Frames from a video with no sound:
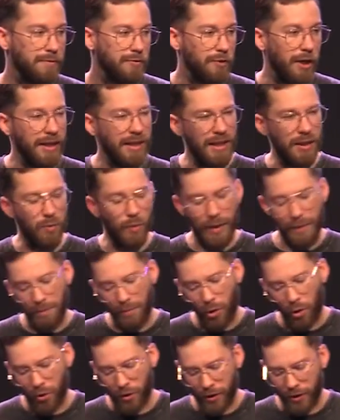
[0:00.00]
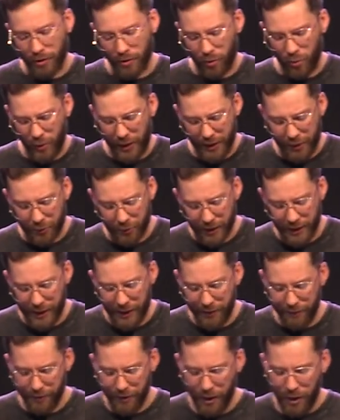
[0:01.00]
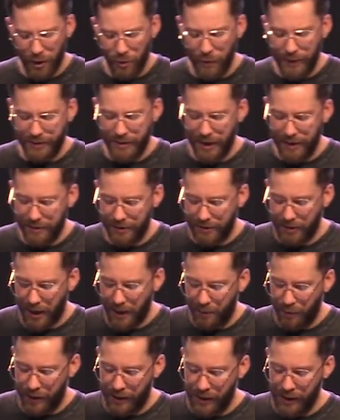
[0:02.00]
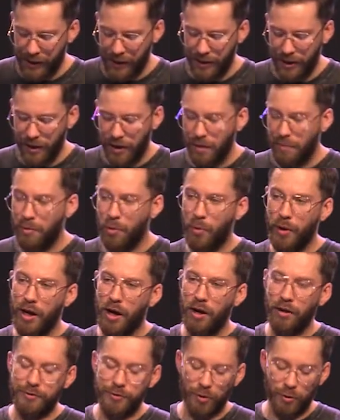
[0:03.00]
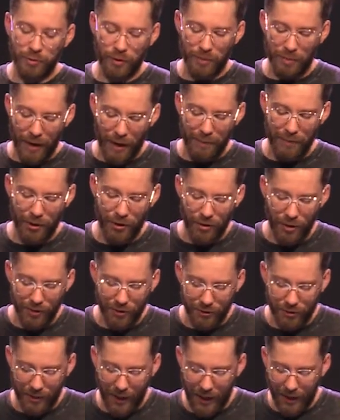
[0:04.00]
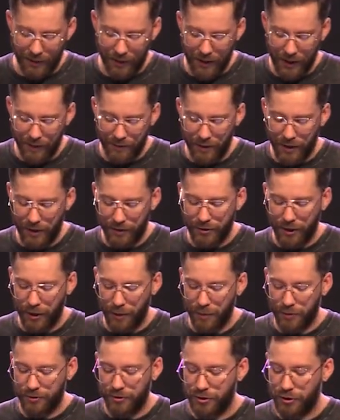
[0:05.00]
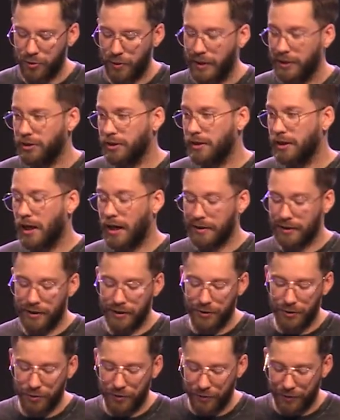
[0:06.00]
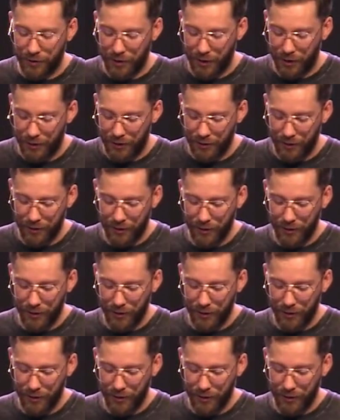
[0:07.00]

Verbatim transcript: Right? Like we mourn, we grieve, we take the time we need, but we also remember and understand that even in a terrible situation, God can use it for good.